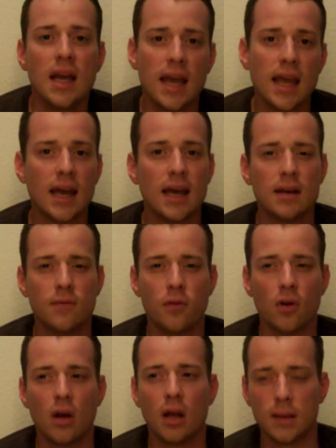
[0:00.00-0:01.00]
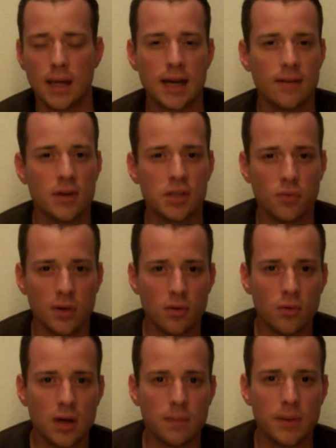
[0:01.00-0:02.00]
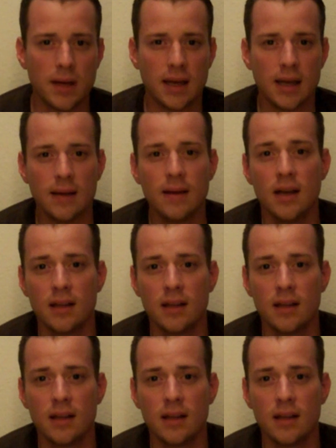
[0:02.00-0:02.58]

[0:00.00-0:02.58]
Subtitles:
And for a lot of us, we don't want to pay